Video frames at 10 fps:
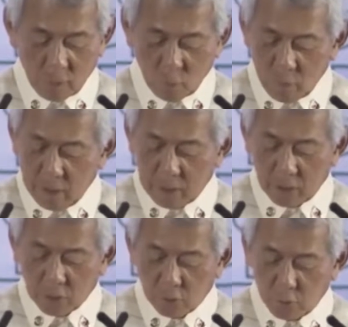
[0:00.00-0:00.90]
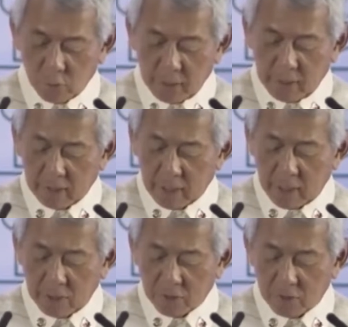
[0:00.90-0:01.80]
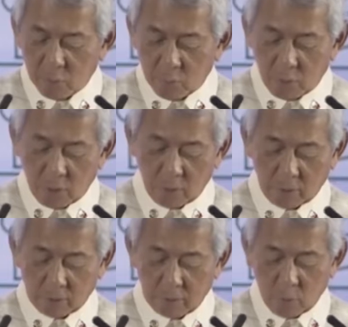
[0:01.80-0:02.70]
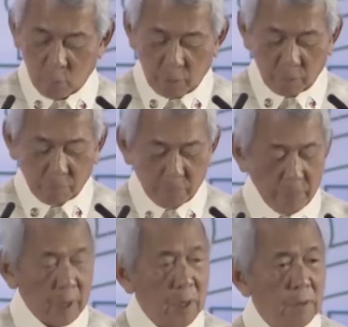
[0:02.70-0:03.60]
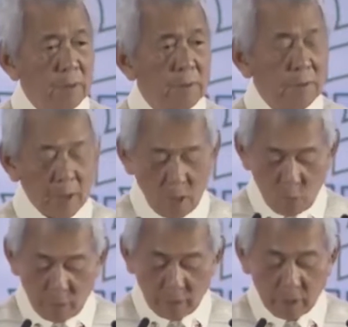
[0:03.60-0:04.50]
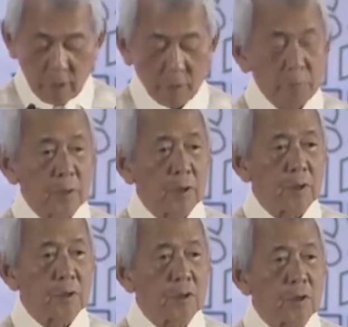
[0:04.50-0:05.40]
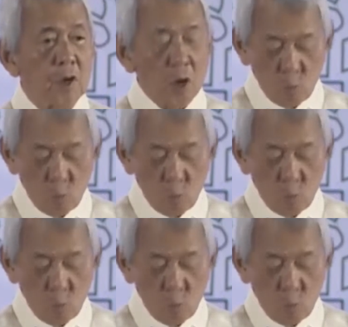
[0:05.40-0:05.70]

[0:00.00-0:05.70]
we can truly engage the world with faith, with confidence,